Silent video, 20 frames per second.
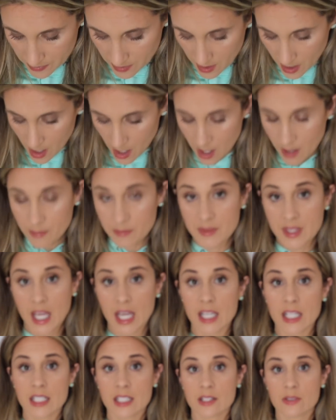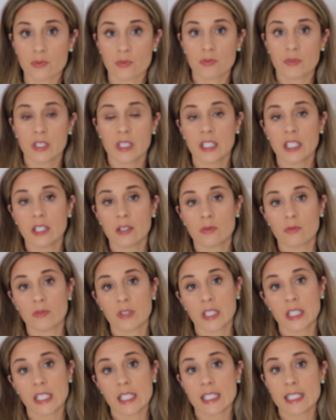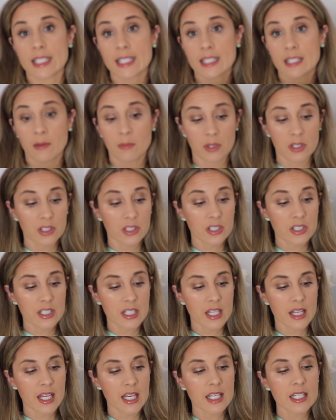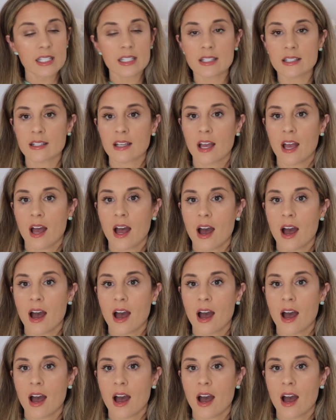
um, that is really, really similar to this.